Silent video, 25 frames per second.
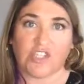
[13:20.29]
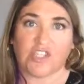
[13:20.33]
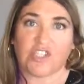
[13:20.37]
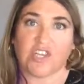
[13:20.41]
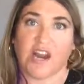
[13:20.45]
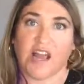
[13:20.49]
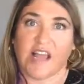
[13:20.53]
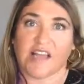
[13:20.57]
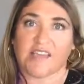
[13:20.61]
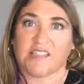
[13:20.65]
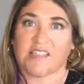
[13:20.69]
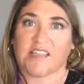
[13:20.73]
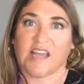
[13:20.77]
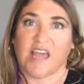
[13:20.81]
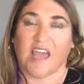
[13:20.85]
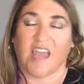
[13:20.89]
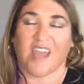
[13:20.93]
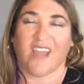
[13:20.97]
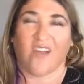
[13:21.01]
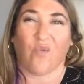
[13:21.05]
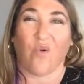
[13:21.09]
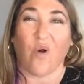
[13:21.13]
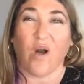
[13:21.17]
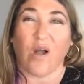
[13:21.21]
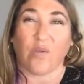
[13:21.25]
And I say,
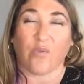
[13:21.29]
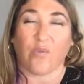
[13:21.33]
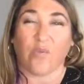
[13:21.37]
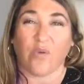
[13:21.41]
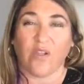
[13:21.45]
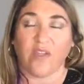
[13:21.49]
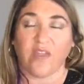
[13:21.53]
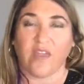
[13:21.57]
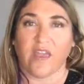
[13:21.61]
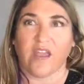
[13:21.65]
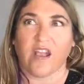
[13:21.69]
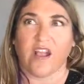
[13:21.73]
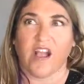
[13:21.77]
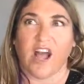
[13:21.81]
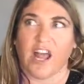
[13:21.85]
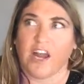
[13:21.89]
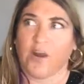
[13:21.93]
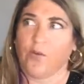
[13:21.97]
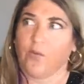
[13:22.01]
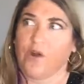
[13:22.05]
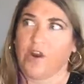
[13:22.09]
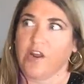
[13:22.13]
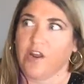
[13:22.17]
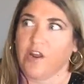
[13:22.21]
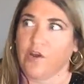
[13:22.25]
well, I really kind of
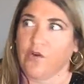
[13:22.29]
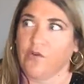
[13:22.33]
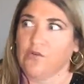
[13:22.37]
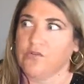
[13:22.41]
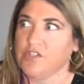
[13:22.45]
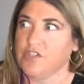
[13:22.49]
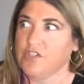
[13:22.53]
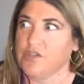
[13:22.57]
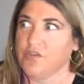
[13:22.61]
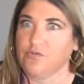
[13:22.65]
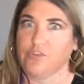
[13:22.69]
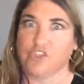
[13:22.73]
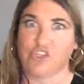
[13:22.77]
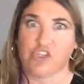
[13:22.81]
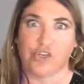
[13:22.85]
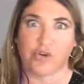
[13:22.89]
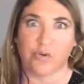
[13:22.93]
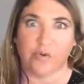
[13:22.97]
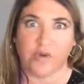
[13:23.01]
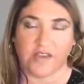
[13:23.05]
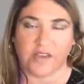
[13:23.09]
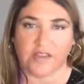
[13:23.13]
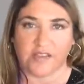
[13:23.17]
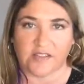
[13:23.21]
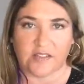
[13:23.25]
want to go to
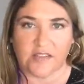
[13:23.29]
Chuy's.